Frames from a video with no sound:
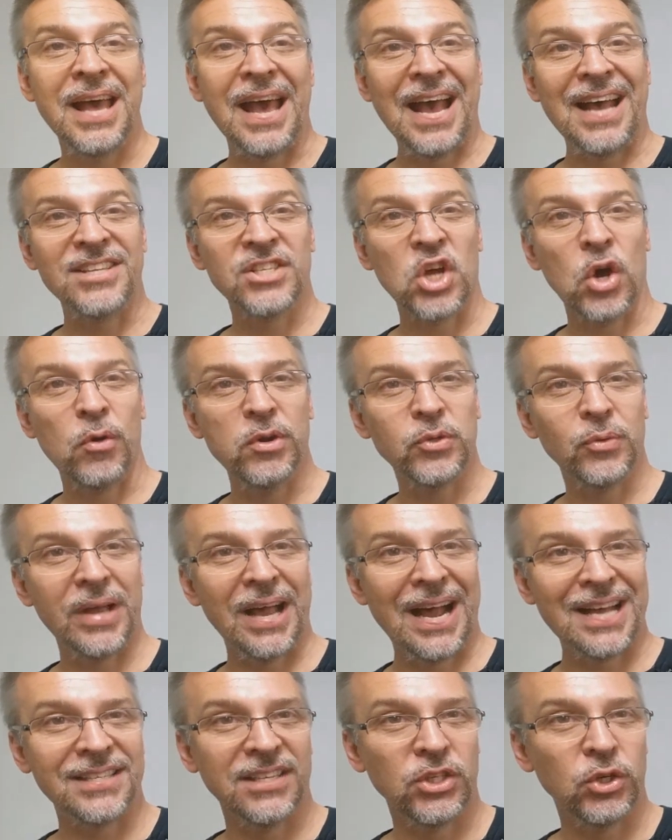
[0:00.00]
As always,
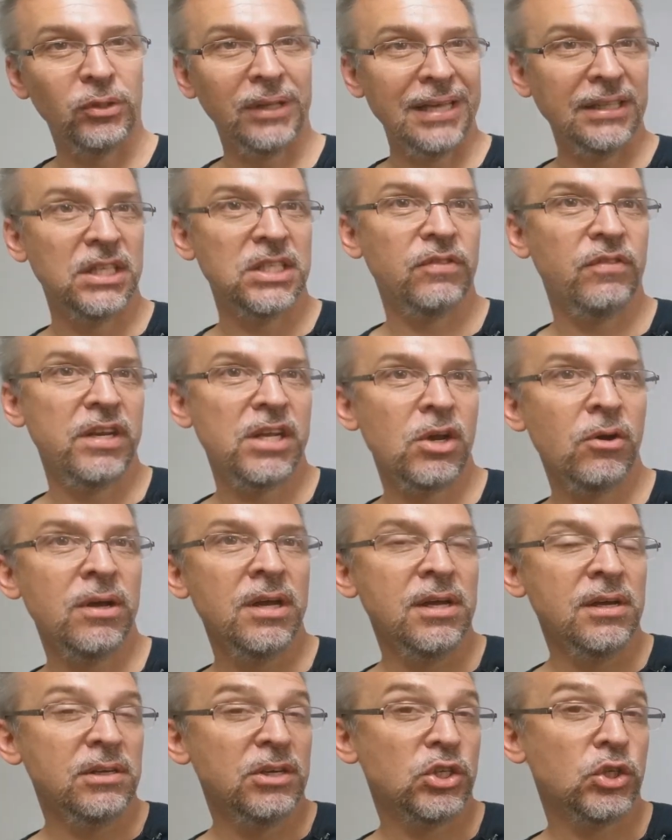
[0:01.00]
we ask that you like this video
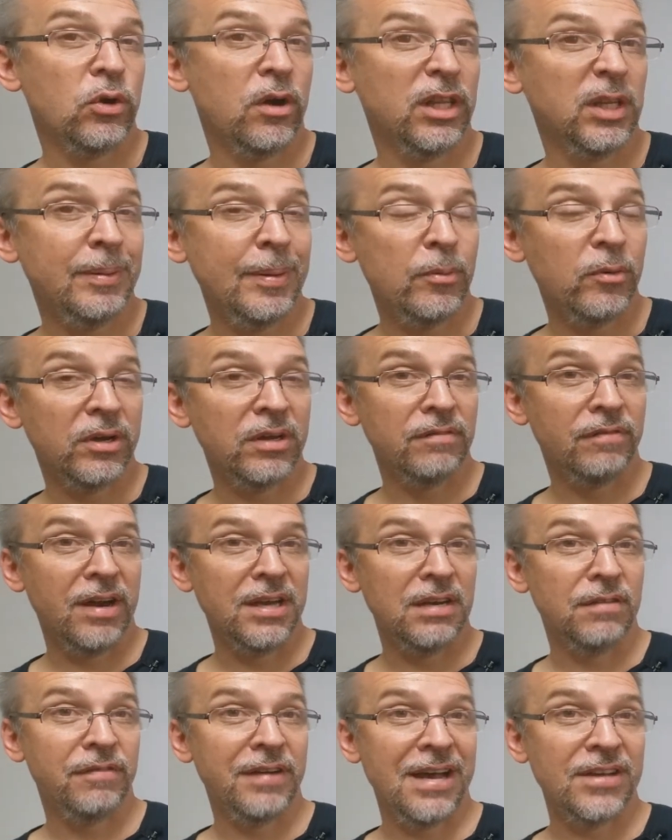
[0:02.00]
just so other people can
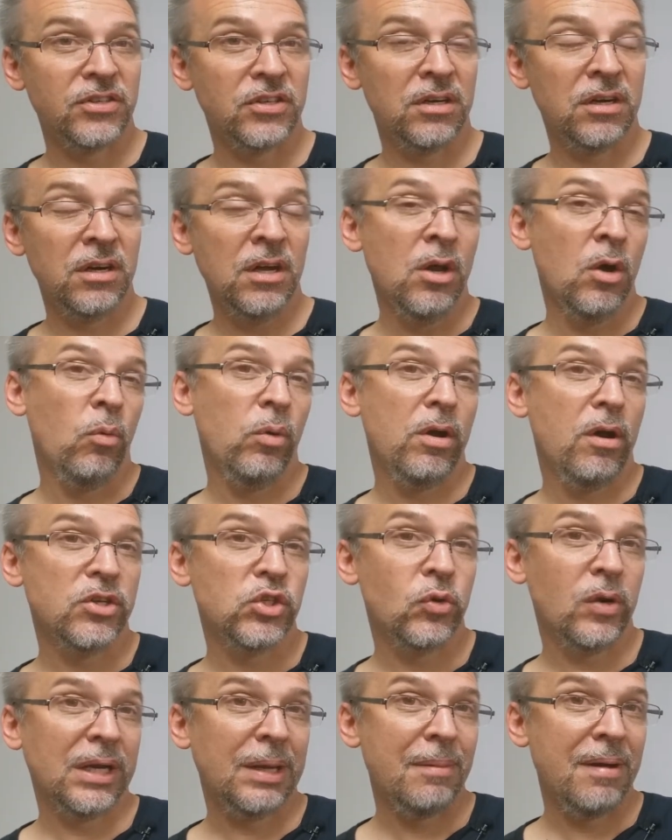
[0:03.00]
find it faster. We
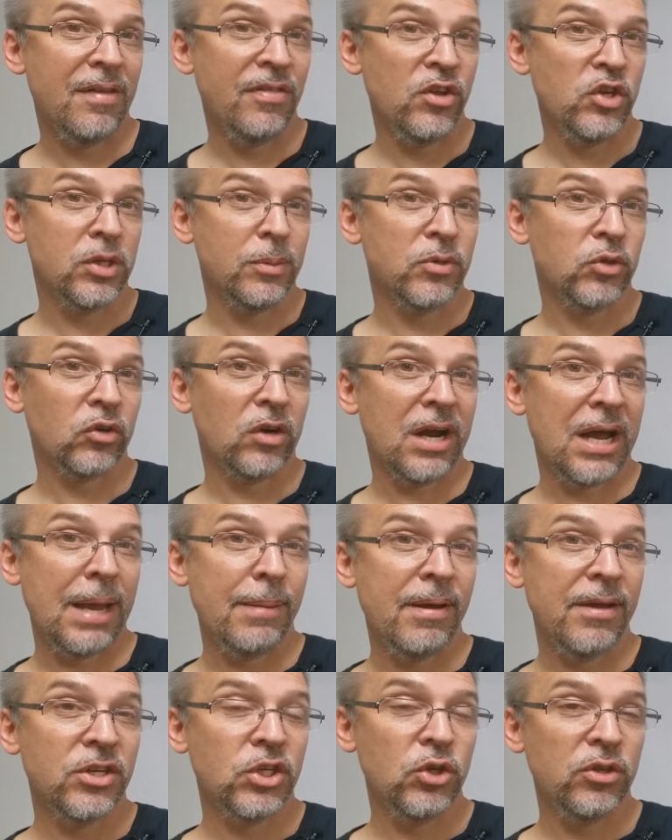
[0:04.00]
also recommend that you
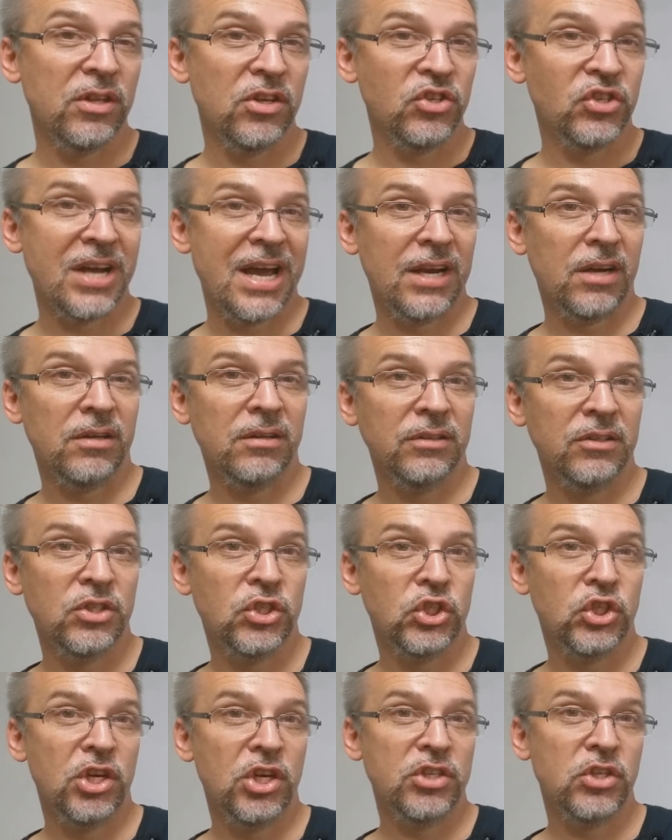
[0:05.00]
subscribe to this channel
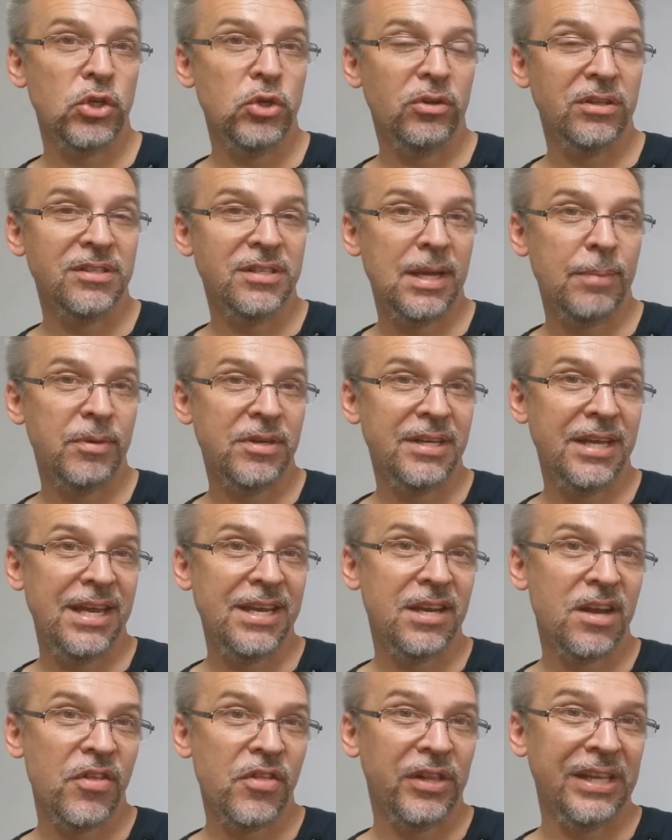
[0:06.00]
just so you can stay up to
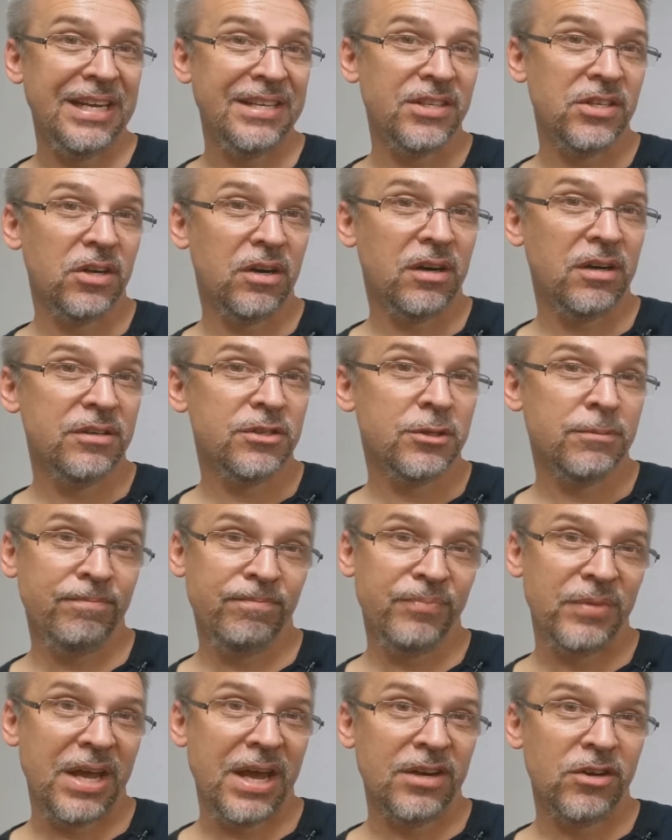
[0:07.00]
date on the latest in cards
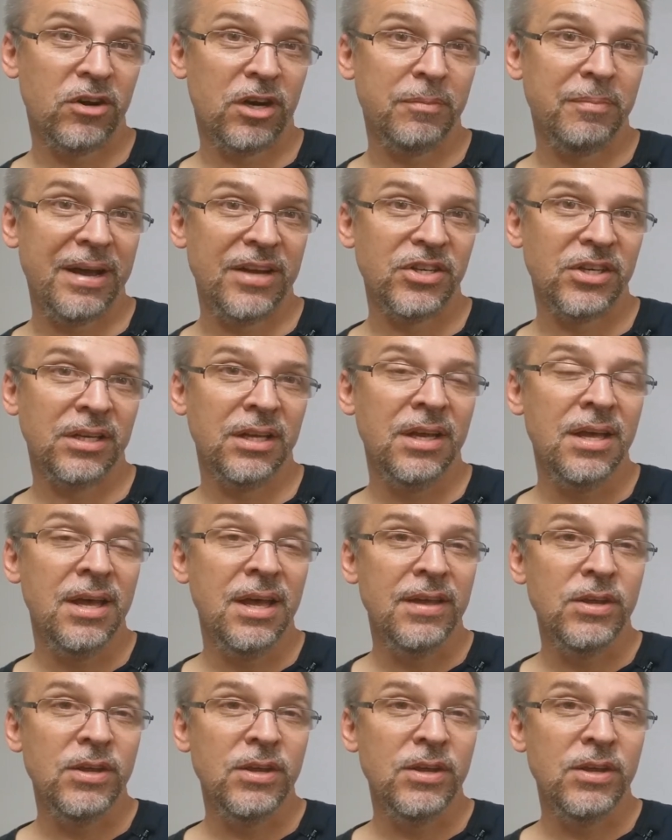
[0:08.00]
and card magic.